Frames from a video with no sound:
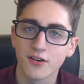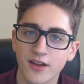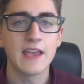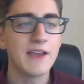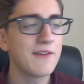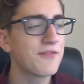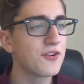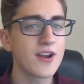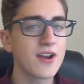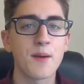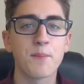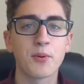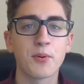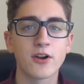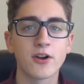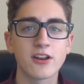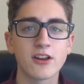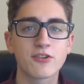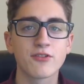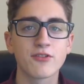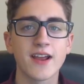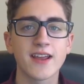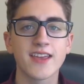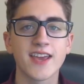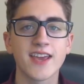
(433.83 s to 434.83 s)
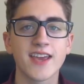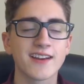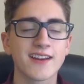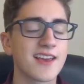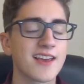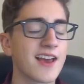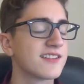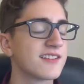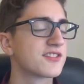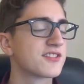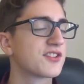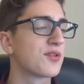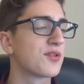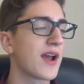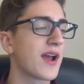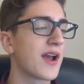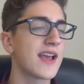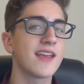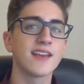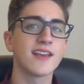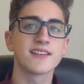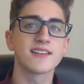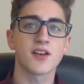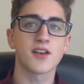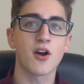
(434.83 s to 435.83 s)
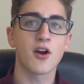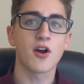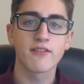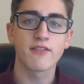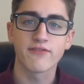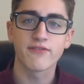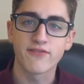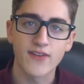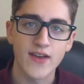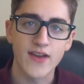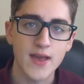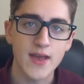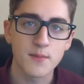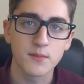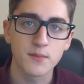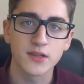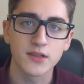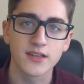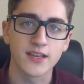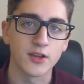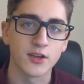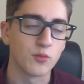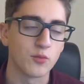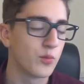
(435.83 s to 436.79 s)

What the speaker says: If you're not part of Greg yet, guys, Greg is our family.